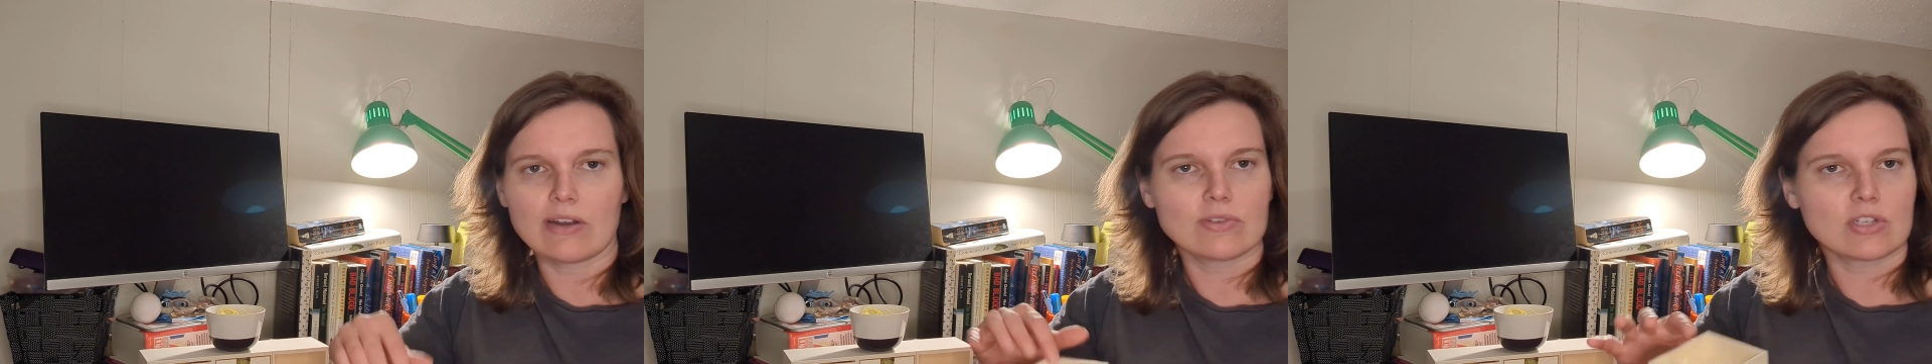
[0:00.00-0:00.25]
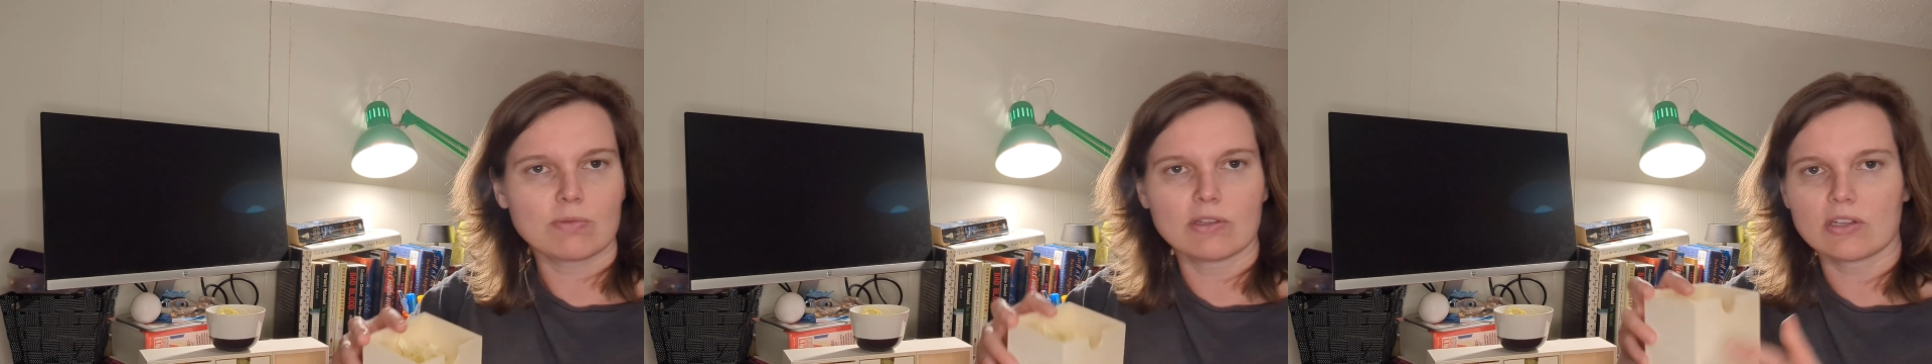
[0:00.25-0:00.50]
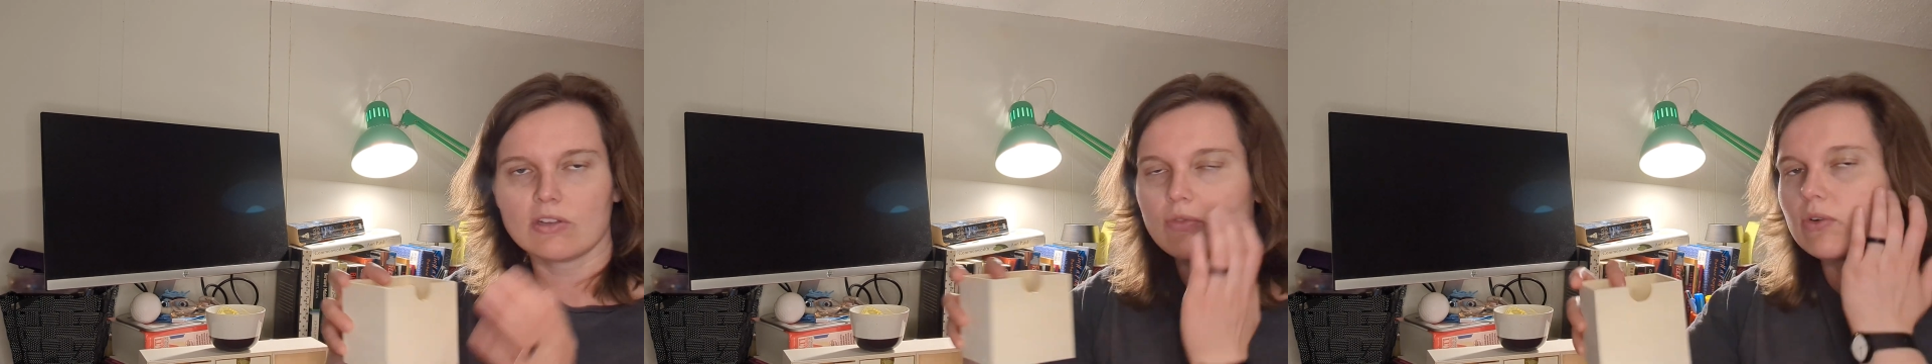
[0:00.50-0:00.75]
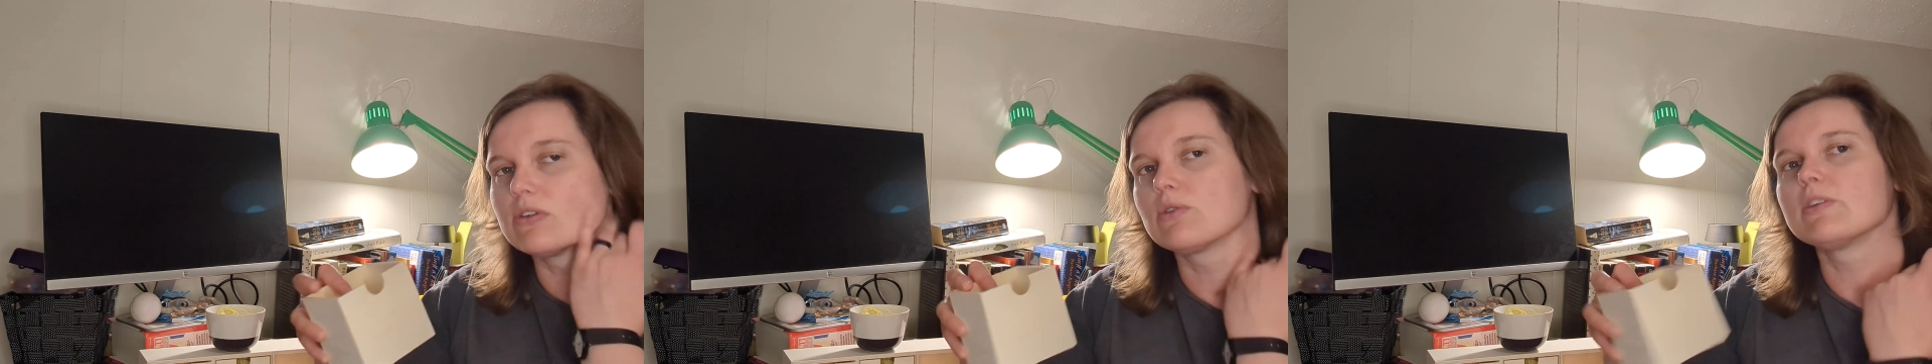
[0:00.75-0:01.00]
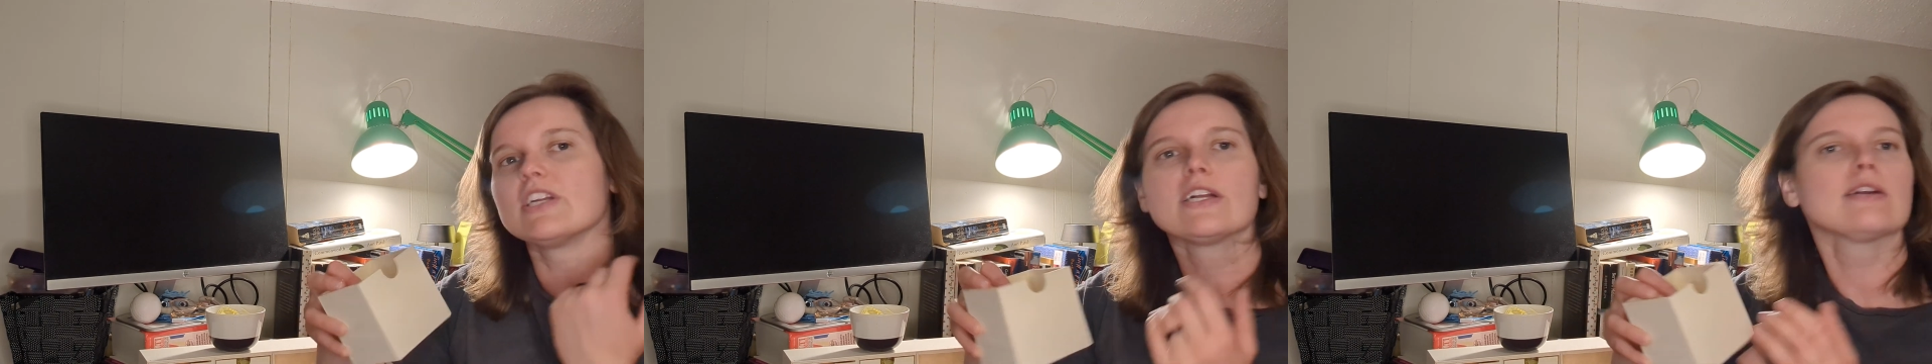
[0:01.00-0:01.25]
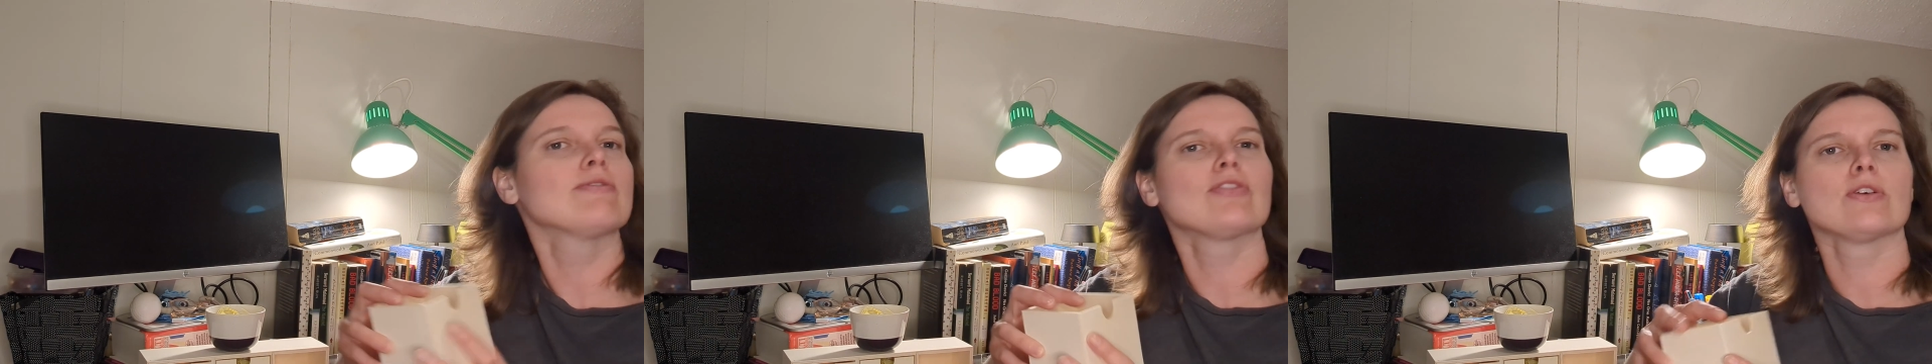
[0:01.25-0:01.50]
just been looking forward to
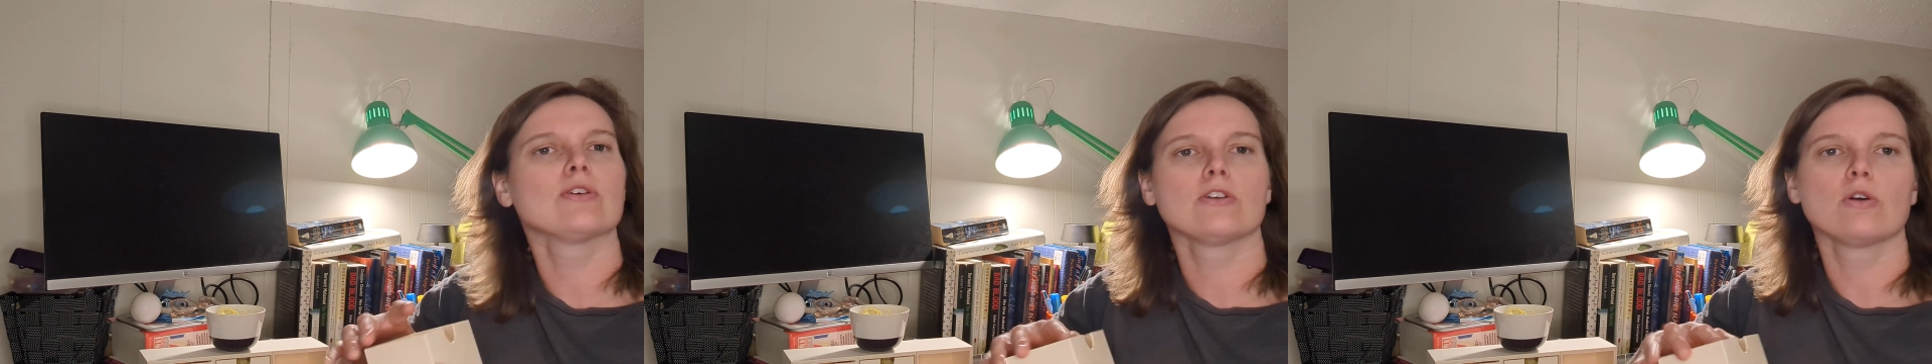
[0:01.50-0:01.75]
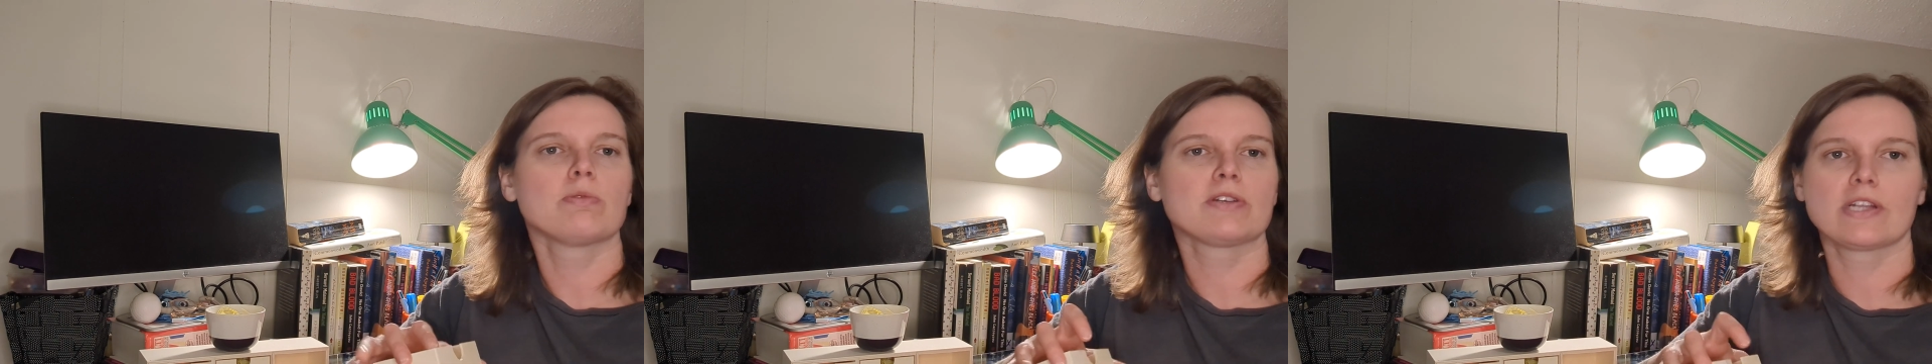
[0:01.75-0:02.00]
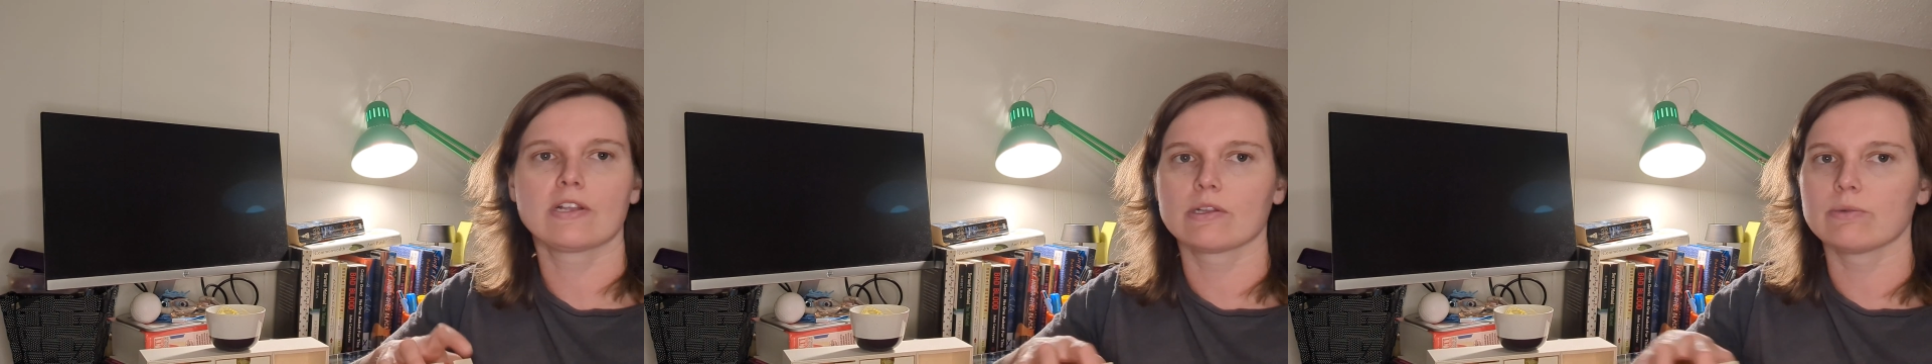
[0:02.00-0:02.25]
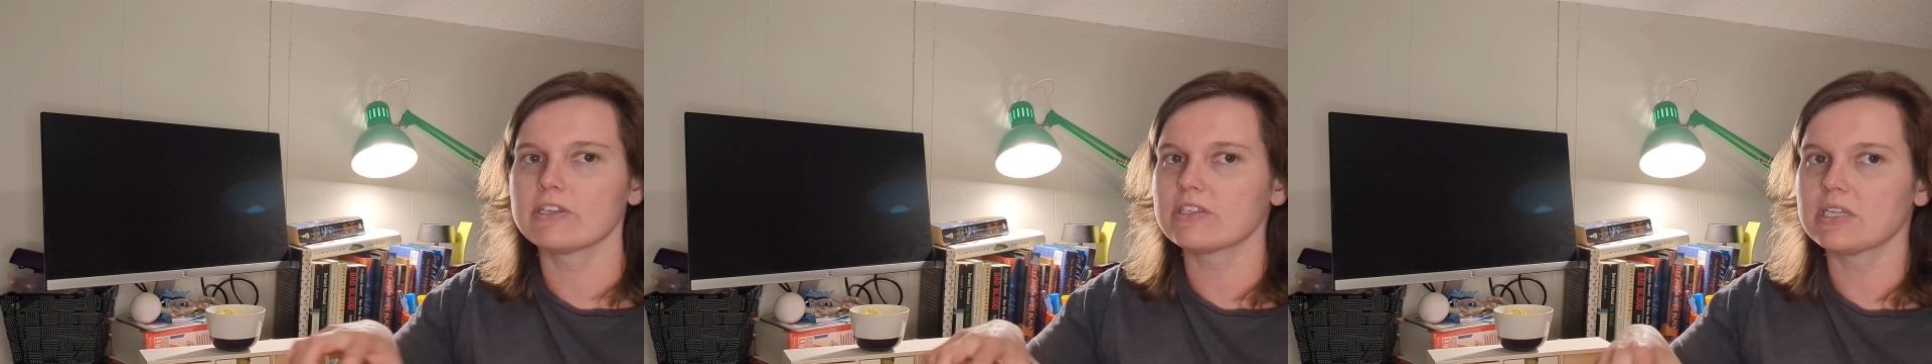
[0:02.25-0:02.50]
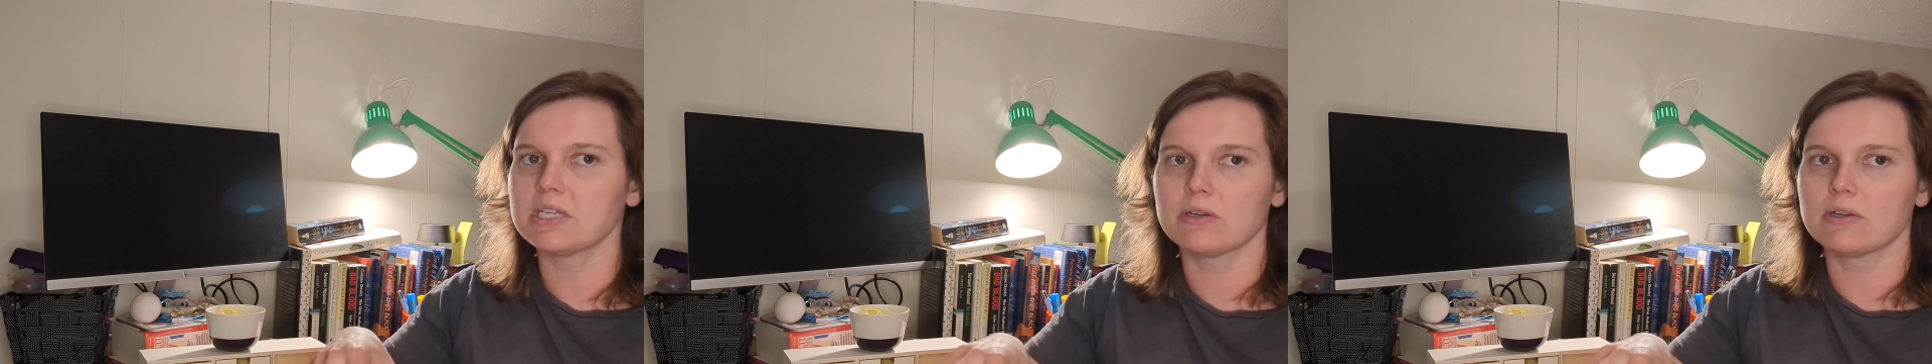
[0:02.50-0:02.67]
reading for no particular reason,